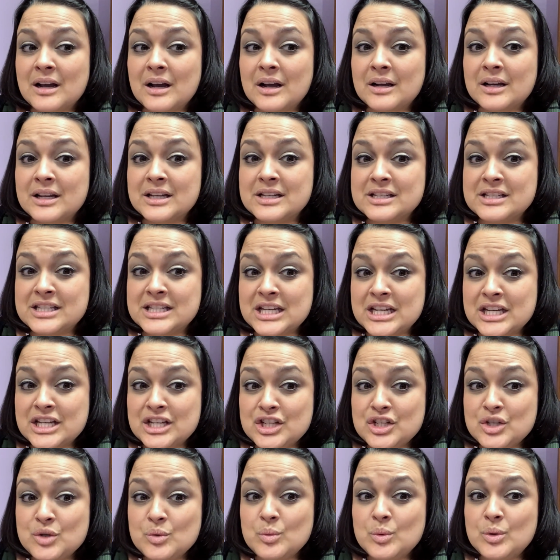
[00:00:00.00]

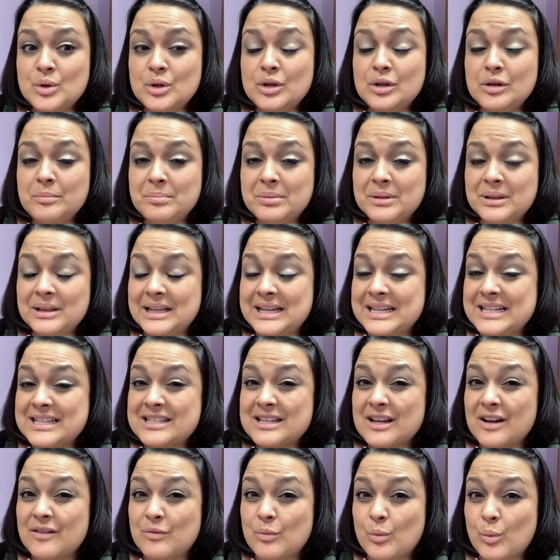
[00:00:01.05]
continual
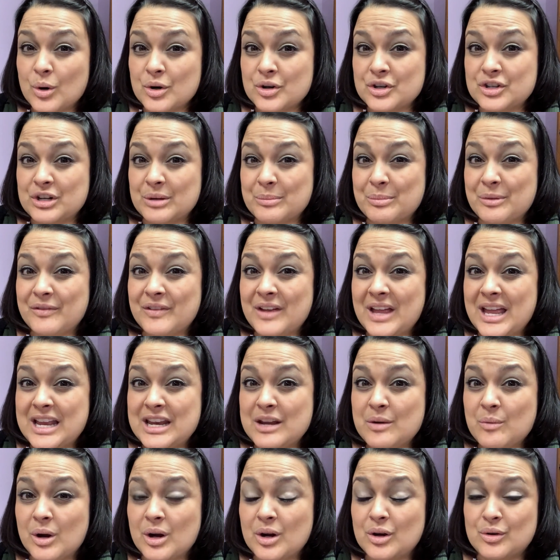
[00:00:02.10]
place of worship of
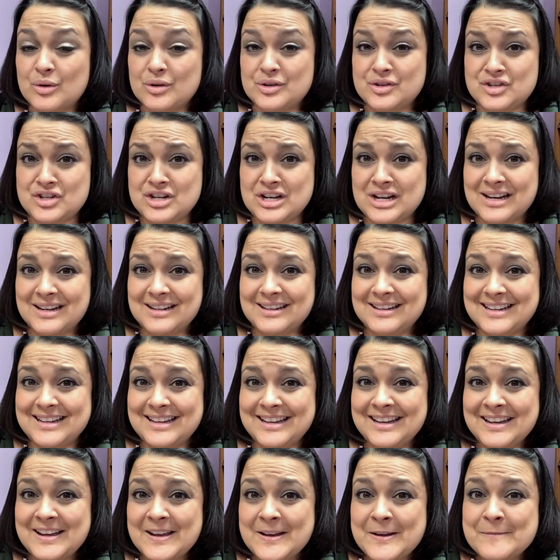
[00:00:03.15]
anywhere in
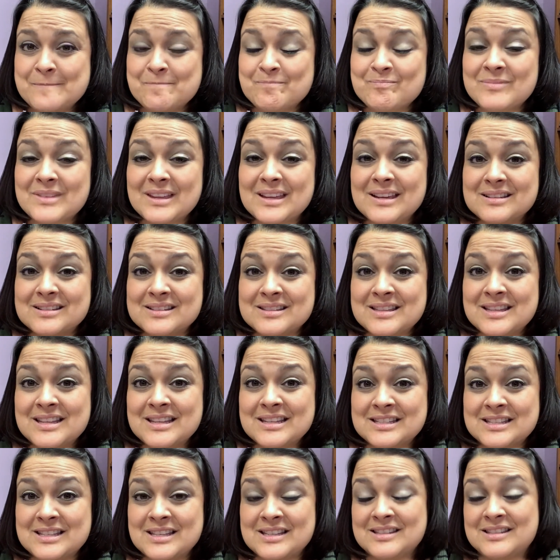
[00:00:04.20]
Christianity is
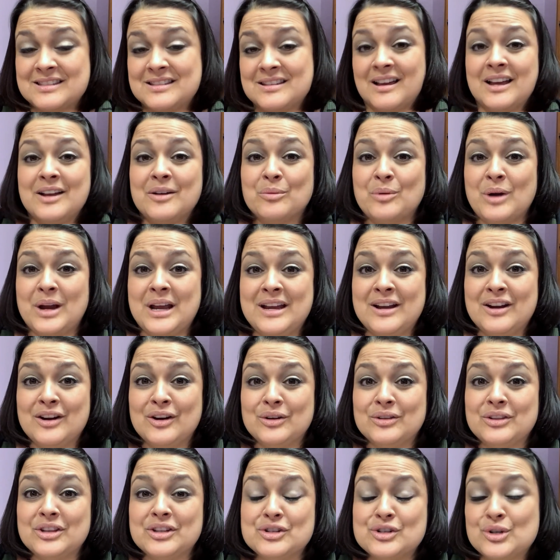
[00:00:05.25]
this site right
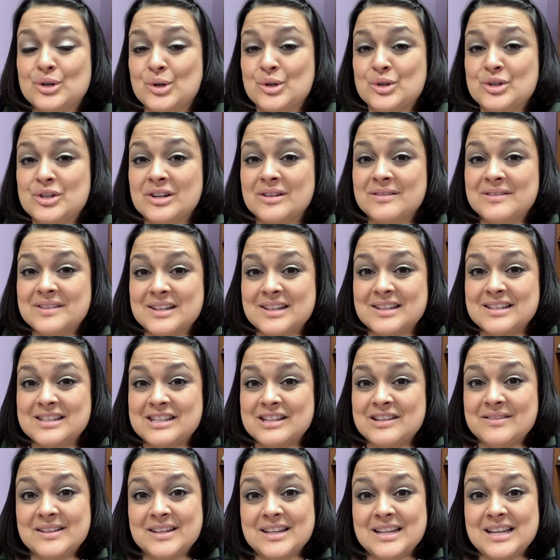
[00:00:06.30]
here, the Church of the
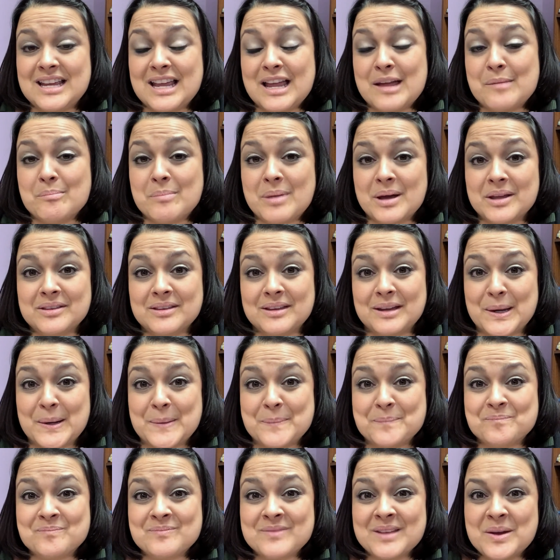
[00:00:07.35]
Nativity in
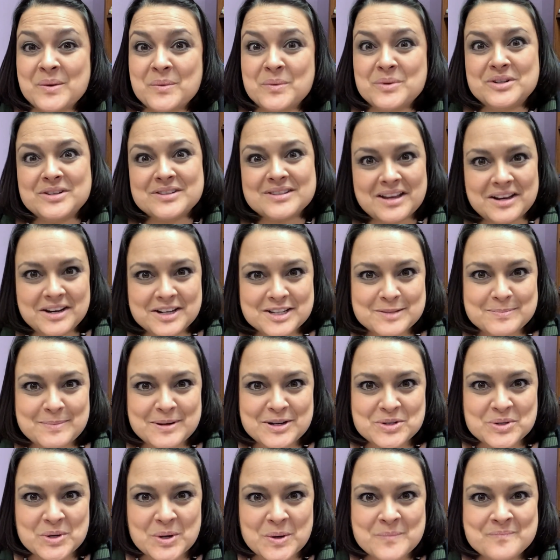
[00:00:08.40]
Bethlehem, which is kind of
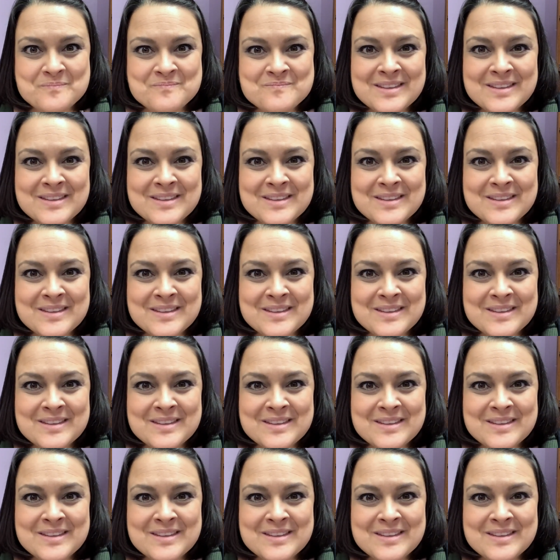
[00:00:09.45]
special.